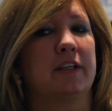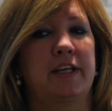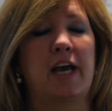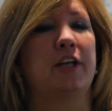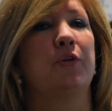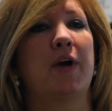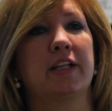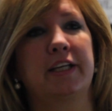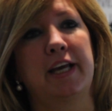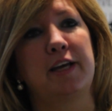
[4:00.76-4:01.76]
can you
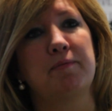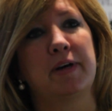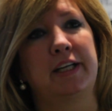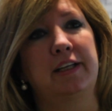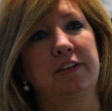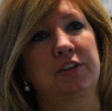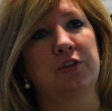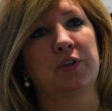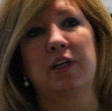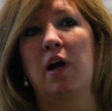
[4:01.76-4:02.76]
allocate money
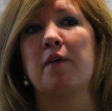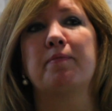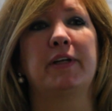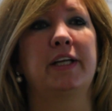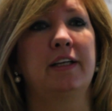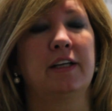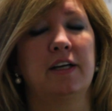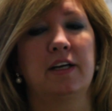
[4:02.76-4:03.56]
to a company